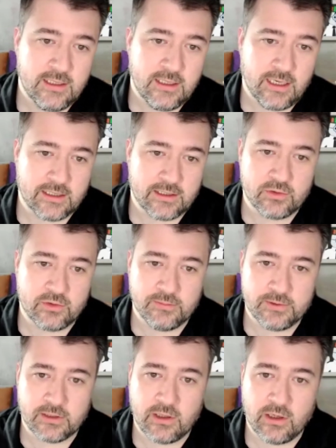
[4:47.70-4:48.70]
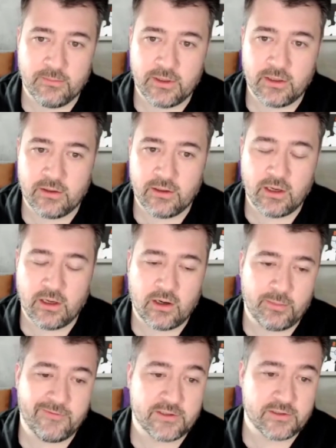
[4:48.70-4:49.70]
at controlup.com, and our
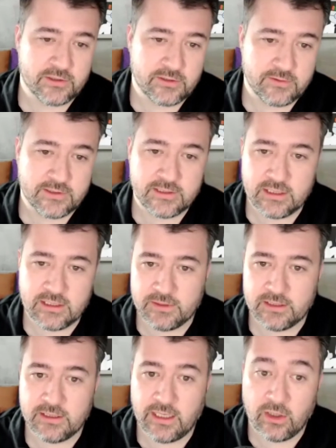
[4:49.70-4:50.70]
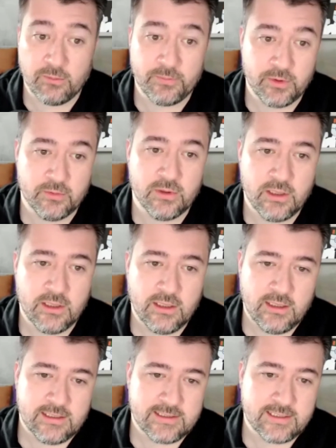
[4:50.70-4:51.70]
professional services team can help you
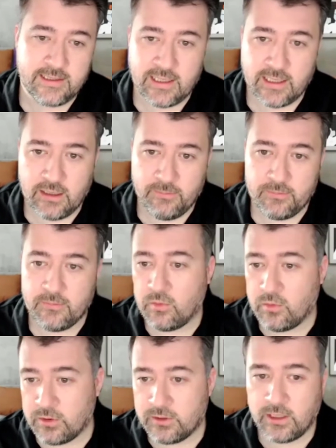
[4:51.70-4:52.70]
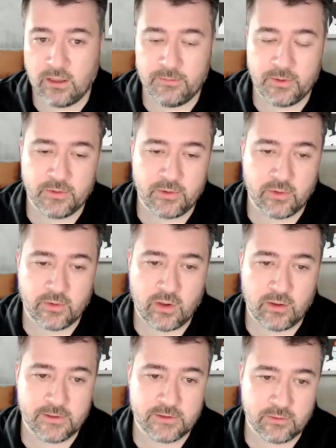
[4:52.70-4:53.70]
set that up or help you with the
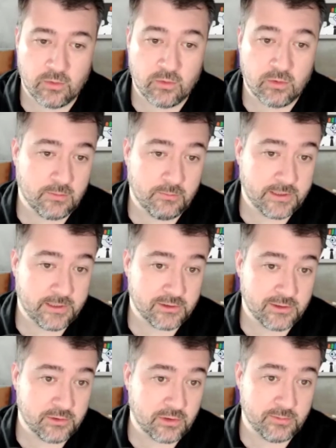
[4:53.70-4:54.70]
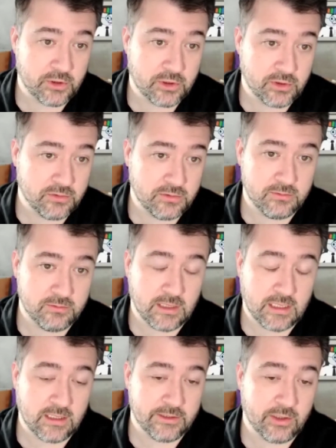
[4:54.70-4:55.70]
requirements, or potentially troubleshoot
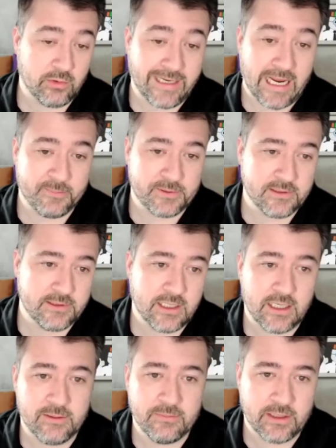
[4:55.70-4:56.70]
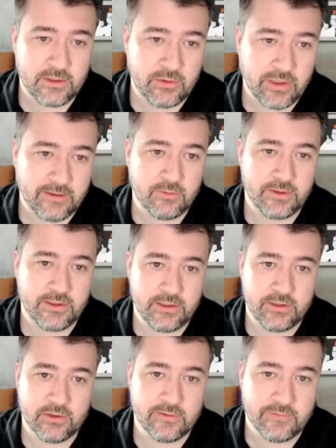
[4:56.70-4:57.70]
gaps in time that you have within
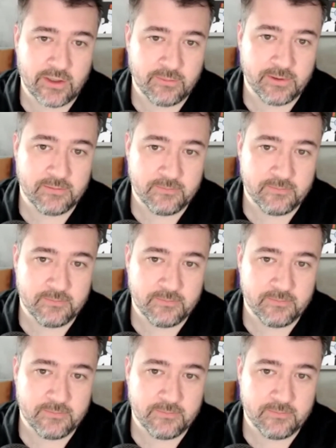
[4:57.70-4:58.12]
your environment.